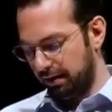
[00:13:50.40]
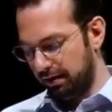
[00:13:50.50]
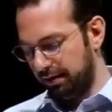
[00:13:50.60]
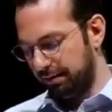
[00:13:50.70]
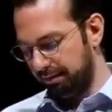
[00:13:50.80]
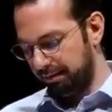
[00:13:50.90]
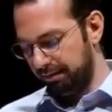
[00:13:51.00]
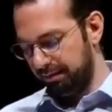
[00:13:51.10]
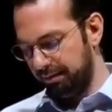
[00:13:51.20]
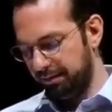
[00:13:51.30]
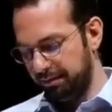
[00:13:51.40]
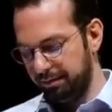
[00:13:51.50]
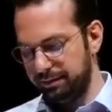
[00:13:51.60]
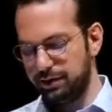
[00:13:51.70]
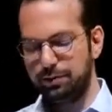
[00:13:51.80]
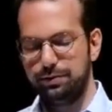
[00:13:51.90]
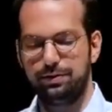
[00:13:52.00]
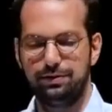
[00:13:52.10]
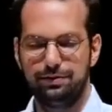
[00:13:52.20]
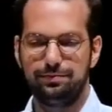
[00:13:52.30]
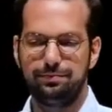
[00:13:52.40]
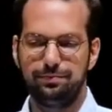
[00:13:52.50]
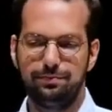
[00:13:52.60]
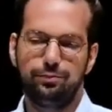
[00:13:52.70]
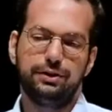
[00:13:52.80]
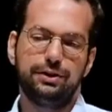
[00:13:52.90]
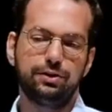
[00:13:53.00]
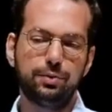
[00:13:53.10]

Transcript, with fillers: Um, So really